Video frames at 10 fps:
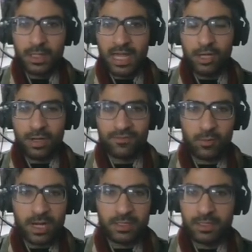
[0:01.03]
Hello
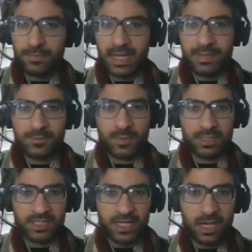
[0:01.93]
everyone, my name is
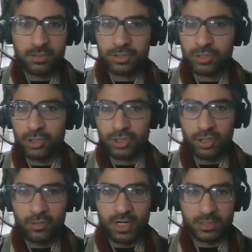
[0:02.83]
Protesilaos, also
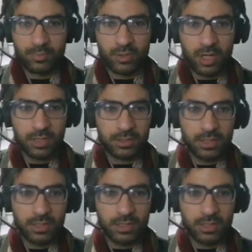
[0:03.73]
known as Prot.